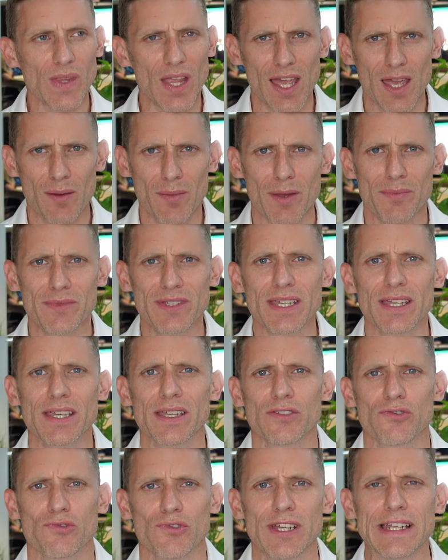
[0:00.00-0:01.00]
MMT
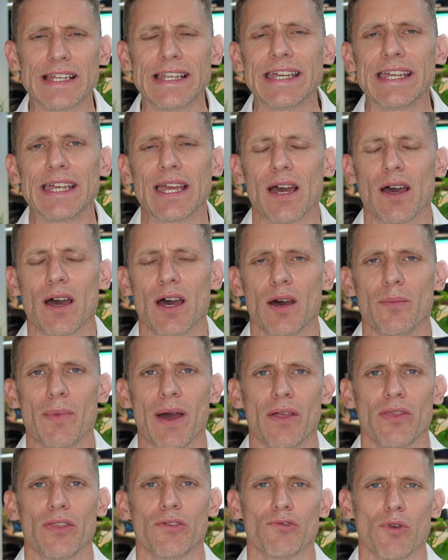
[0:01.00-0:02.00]
is really
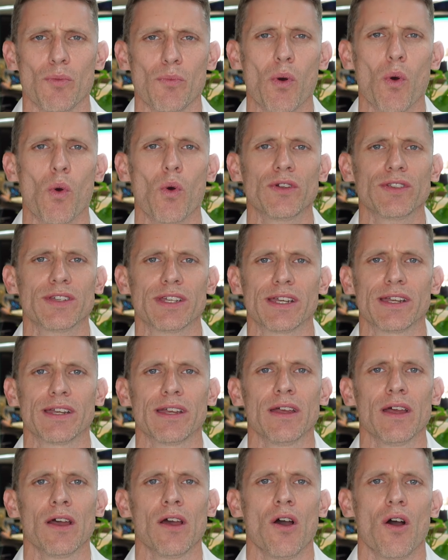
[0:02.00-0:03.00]
about the reporting
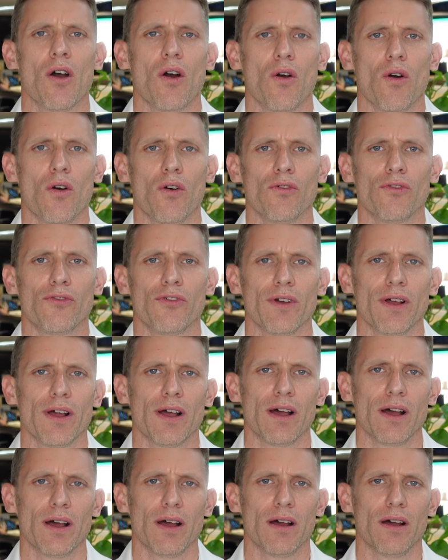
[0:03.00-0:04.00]
of
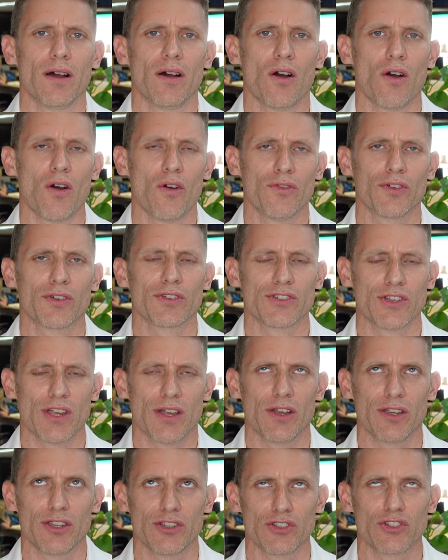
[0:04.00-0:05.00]

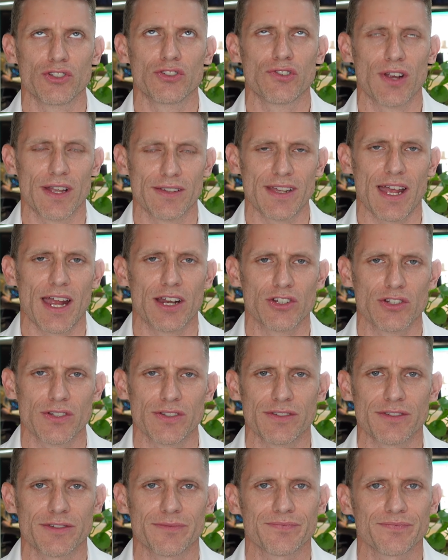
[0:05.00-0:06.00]
off-exchange
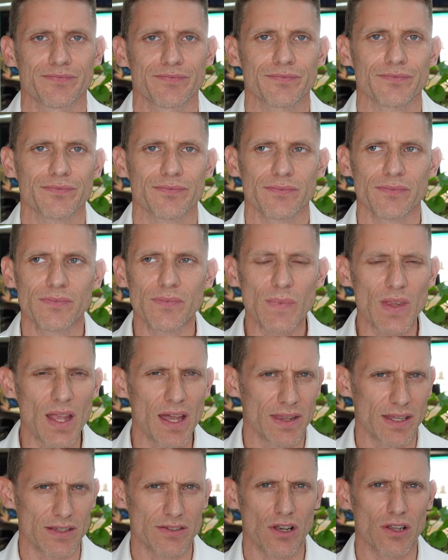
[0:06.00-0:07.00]
transactions.
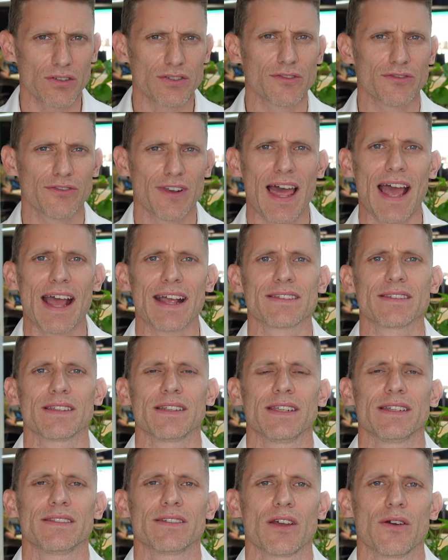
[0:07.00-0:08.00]
And there's lots of flags that
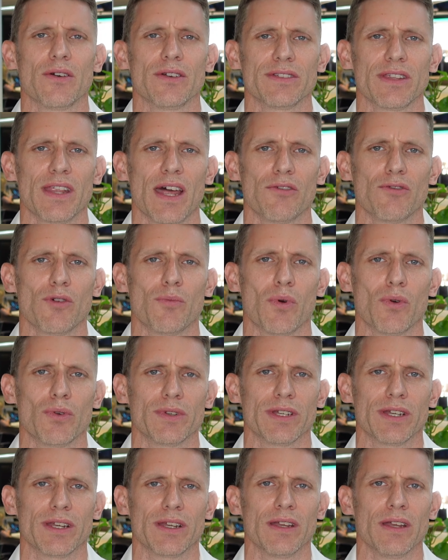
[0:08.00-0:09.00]
need to go into that
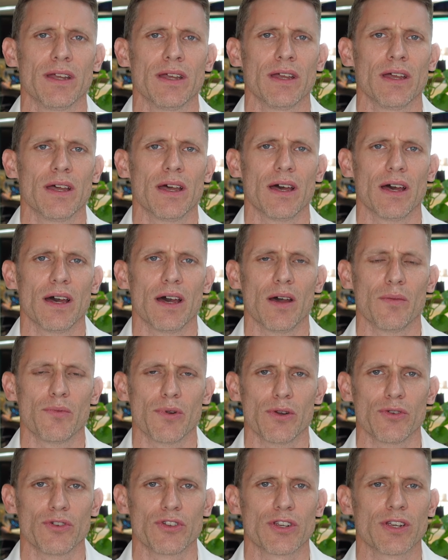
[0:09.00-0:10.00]
reporting
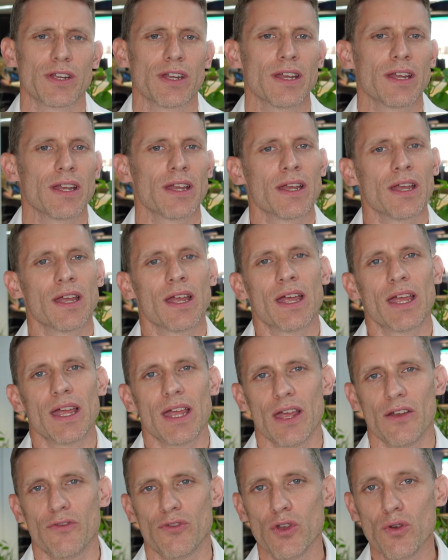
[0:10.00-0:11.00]
approach.
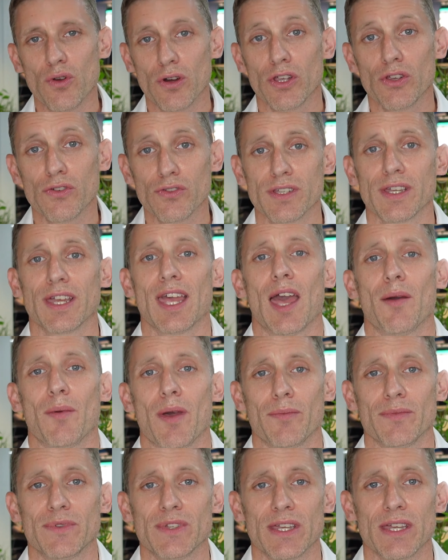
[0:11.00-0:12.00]
If you are using
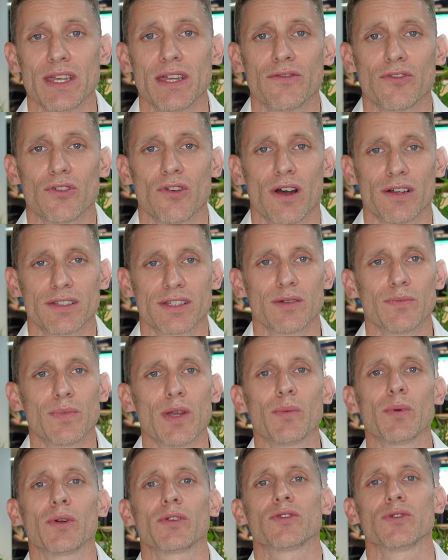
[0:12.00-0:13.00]
MMT, if you're asking
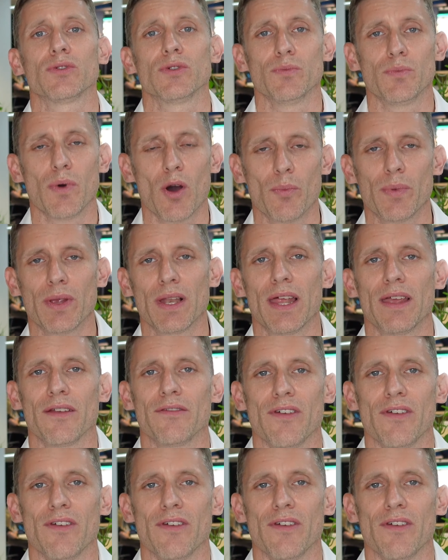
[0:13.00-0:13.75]
people to populate